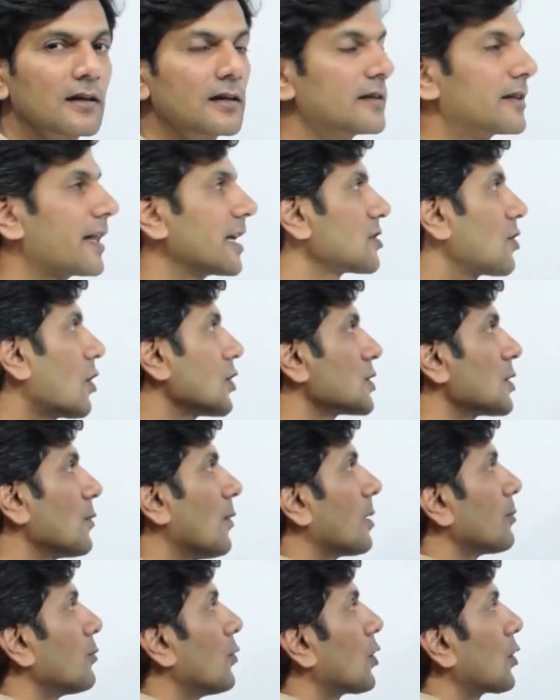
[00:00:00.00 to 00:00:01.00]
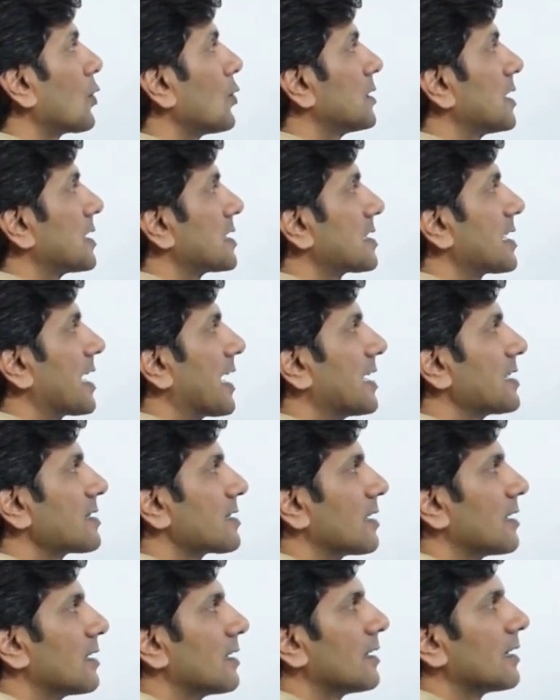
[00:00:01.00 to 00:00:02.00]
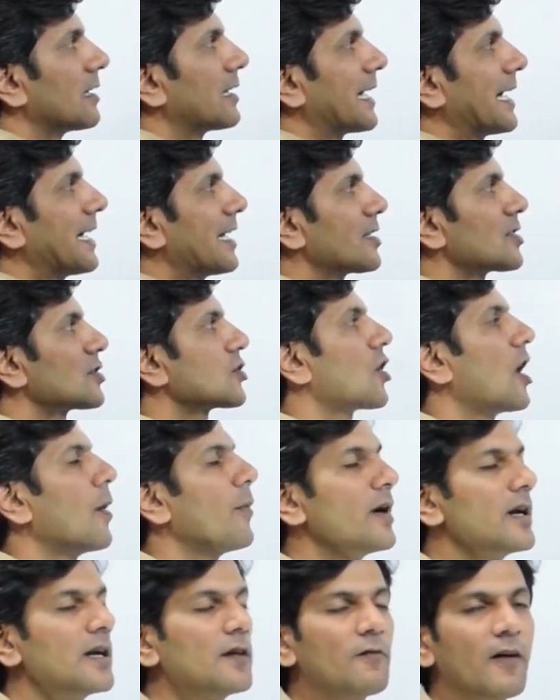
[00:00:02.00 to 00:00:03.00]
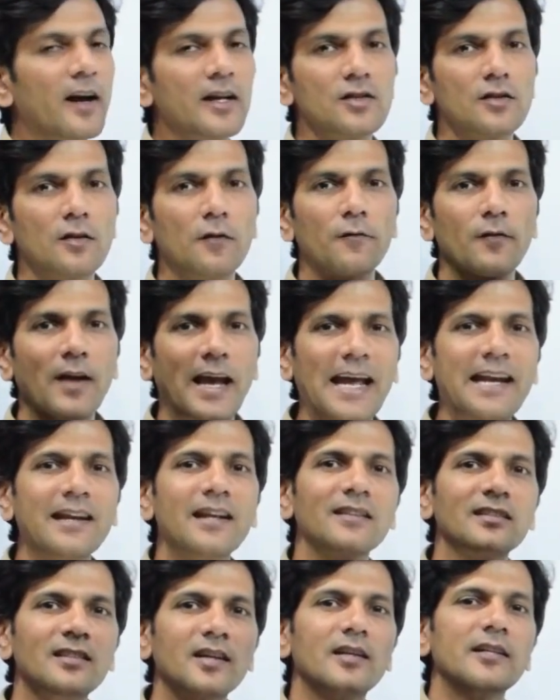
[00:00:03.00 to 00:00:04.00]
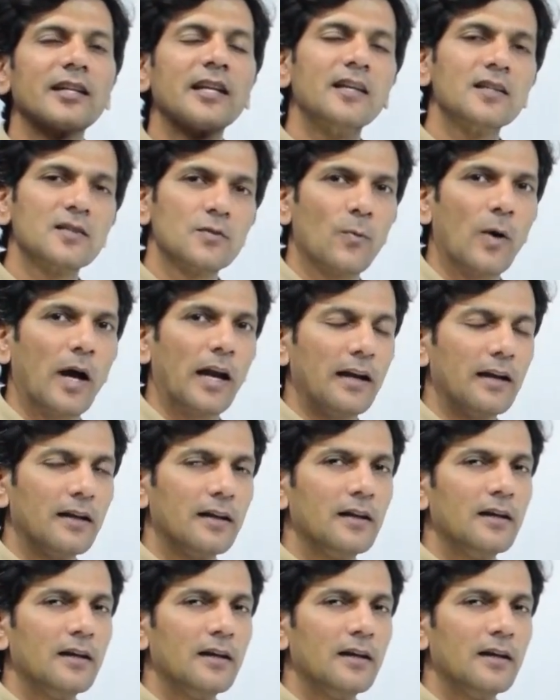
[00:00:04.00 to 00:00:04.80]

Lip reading: there's also one more clue that says greatest common divisor of n in 13 is 1.